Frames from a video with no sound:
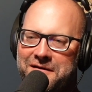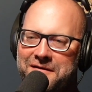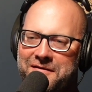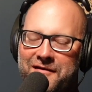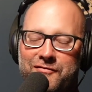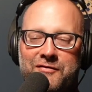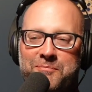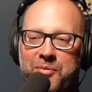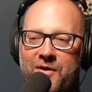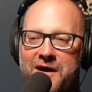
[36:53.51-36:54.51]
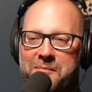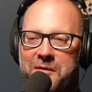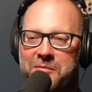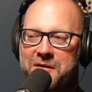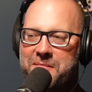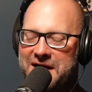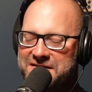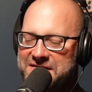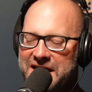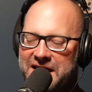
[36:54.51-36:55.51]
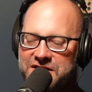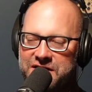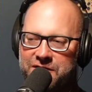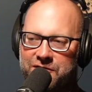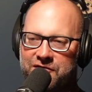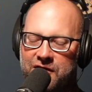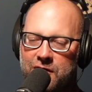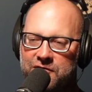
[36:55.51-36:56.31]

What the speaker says: this was probably about 10 years ago.